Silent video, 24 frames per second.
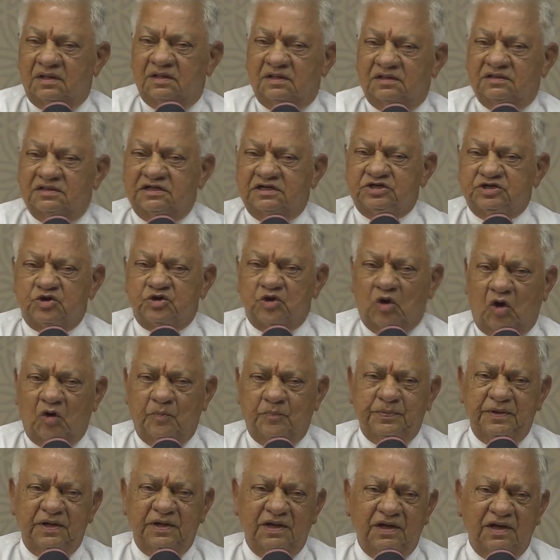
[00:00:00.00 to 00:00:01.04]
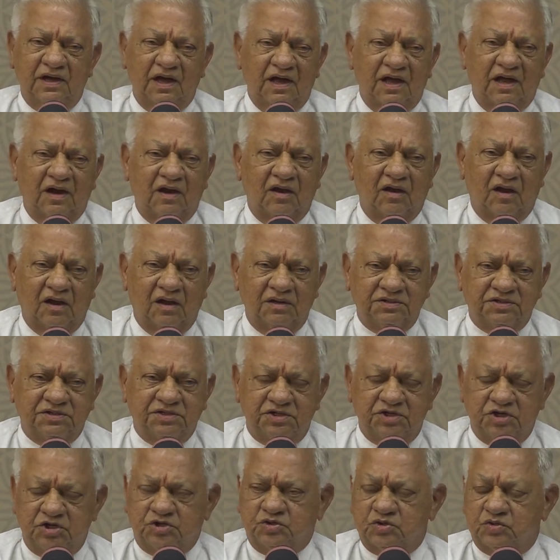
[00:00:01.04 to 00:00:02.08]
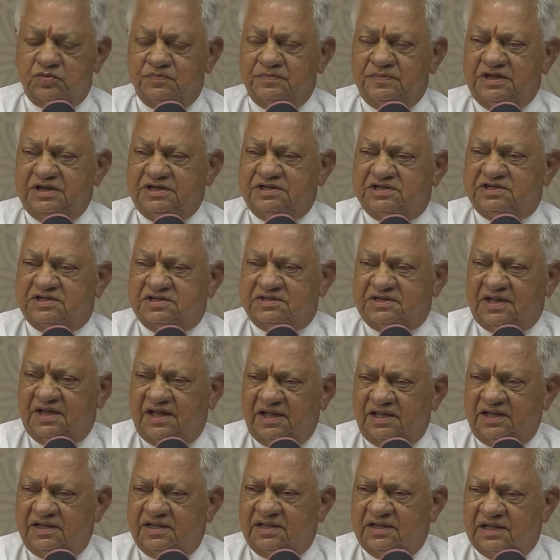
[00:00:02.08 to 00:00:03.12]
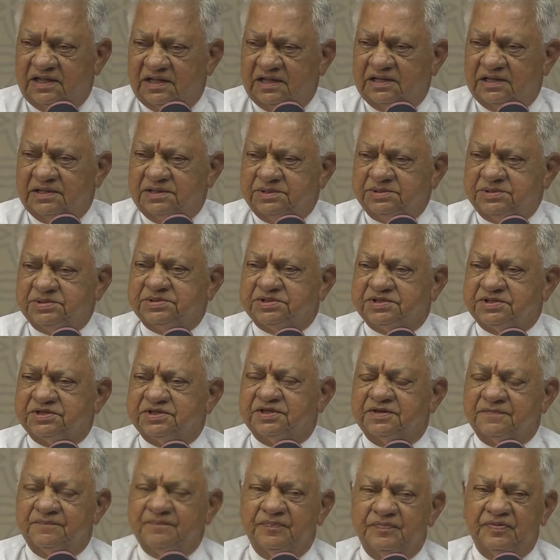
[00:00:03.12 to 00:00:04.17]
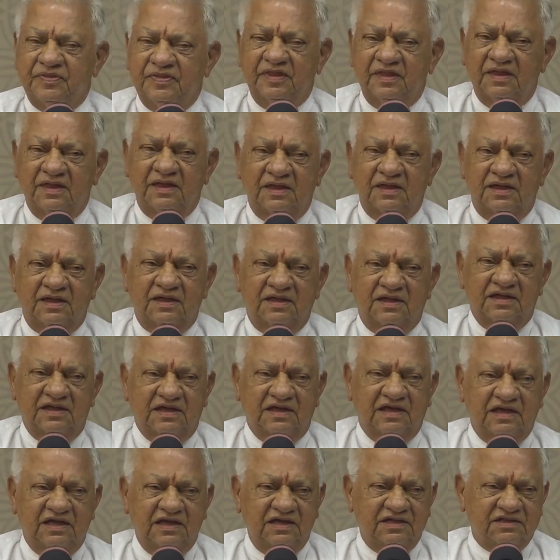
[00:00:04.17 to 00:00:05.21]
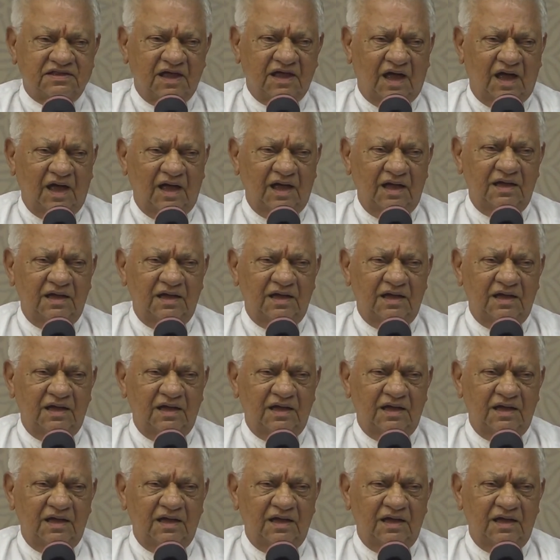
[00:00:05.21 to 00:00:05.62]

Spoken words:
The topic allotted to me today is Gita